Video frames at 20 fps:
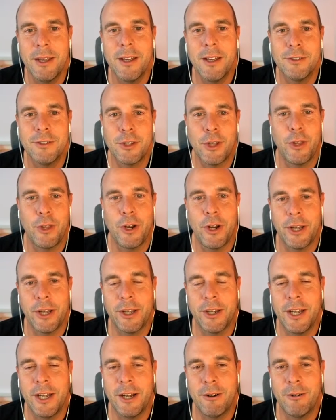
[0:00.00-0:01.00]
so that I
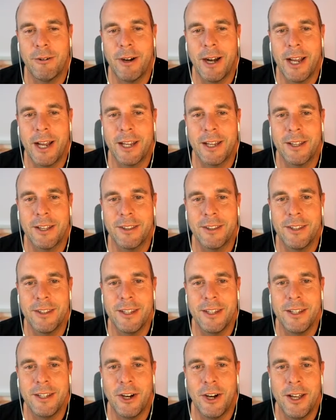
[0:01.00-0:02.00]
could outrank
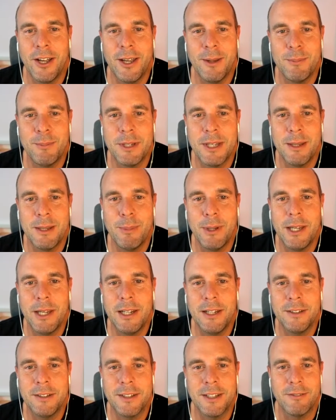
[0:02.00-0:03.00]
the IMDb
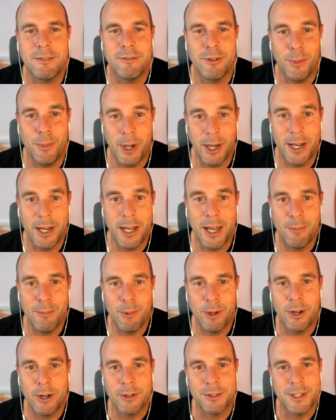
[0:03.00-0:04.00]
listing for my name
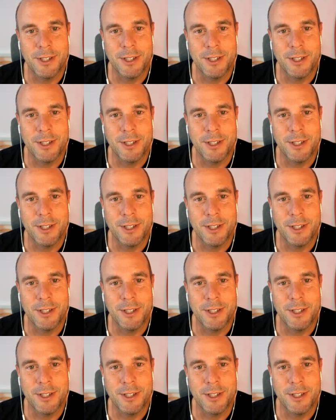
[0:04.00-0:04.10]
when I was an